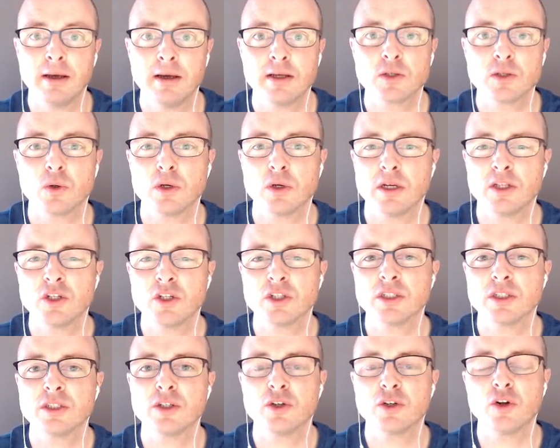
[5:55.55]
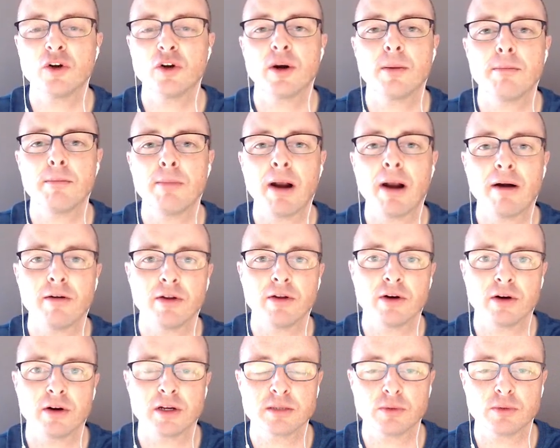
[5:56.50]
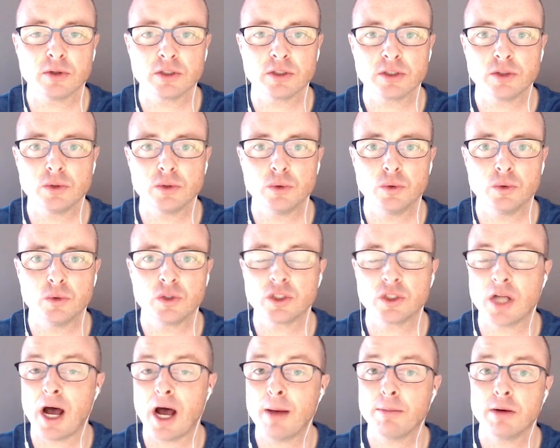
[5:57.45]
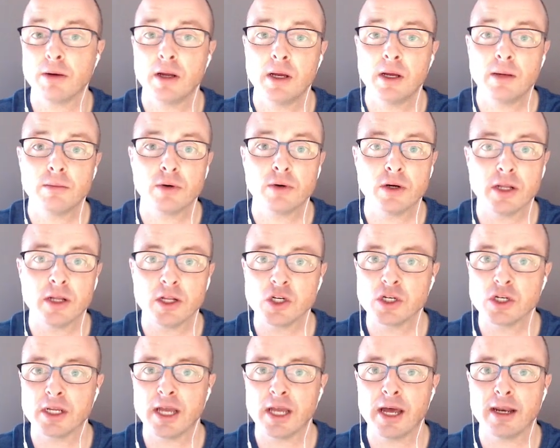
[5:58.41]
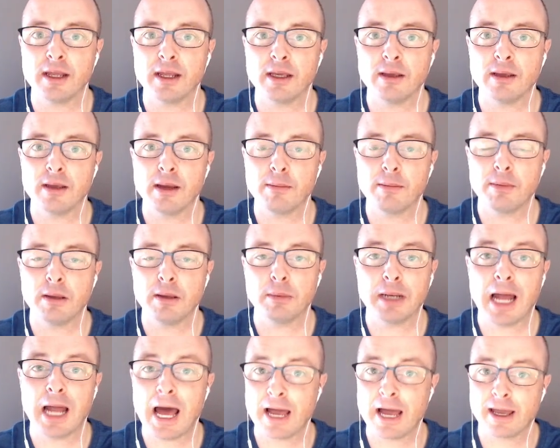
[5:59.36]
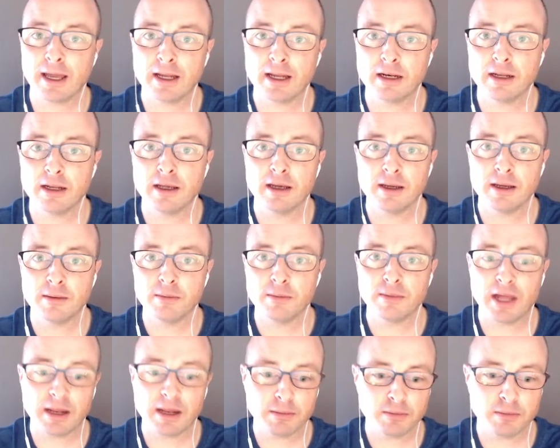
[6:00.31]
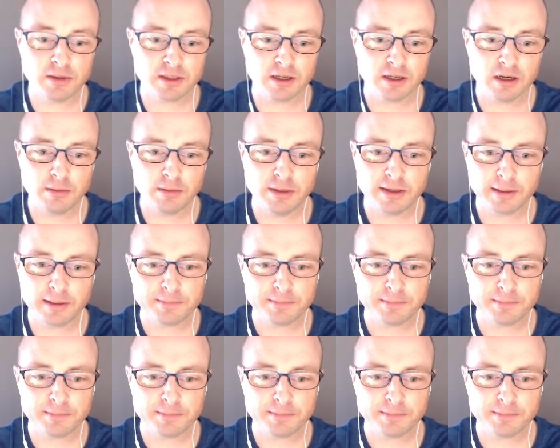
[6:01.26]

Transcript: So it just is another barrier, I suppose, to stop potentially any people hacking that particular meeting.